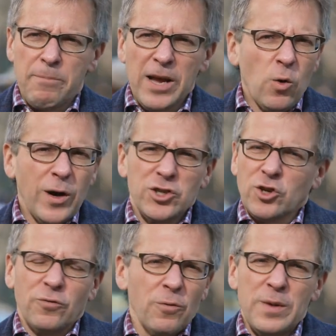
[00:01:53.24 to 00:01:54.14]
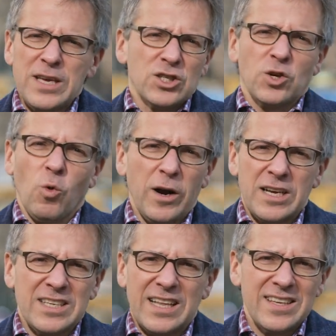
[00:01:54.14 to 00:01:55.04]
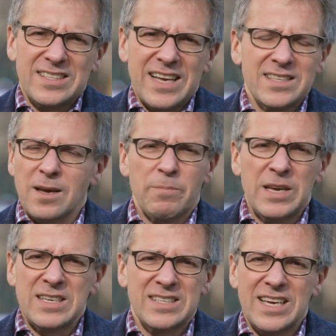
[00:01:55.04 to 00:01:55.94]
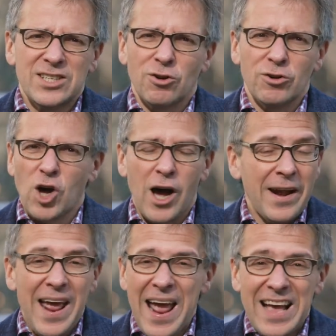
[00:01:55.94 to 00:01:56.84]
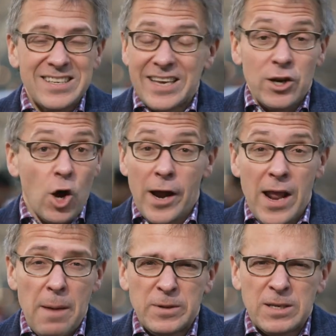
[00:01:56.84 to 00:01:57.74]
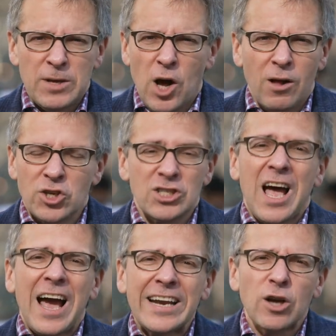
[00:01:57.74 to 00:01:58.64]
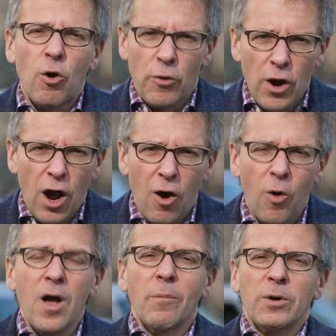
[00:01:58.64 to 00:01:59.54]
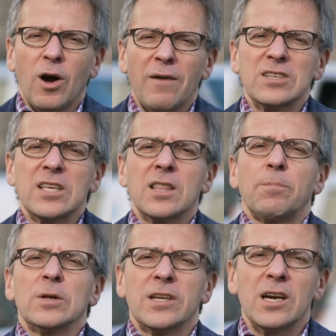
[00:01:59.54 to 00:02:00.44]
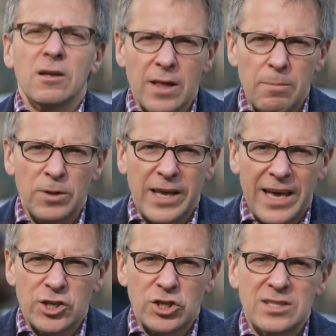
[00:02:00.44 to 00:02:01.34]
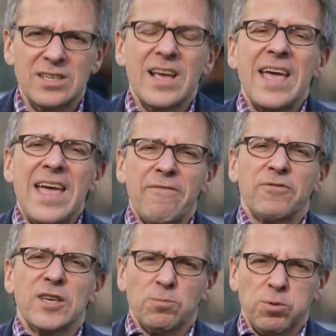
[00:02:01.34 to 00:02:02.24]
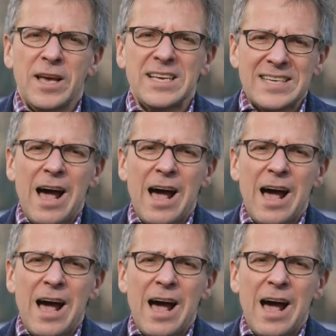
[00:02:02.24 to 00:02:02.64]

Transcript: Big question for me is to what extent this ends up being seasonal or not. As a non-epidemiologist, I don't know, but obviously the political implications, if this plays